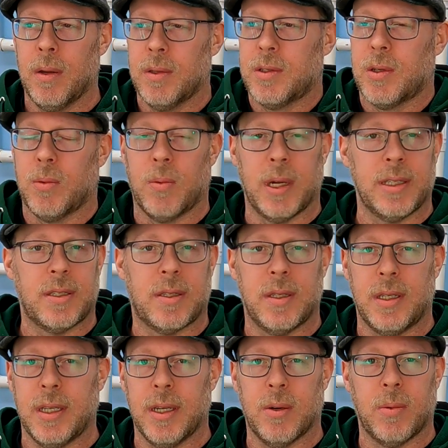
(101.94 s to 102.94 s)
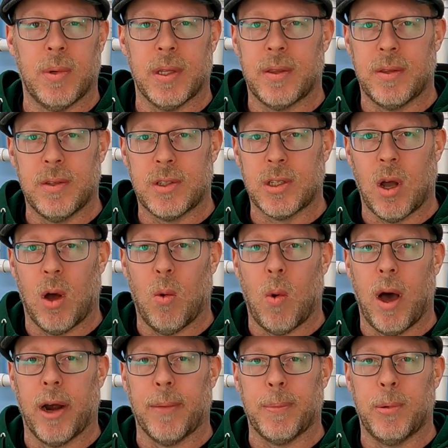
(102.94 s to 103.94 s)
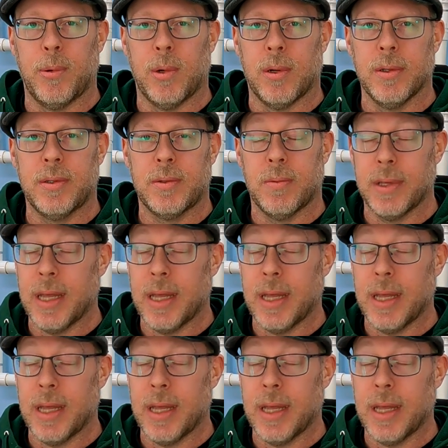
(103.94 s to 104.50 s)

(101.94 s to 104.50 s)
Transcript: So, what's the deal with saltwater pools?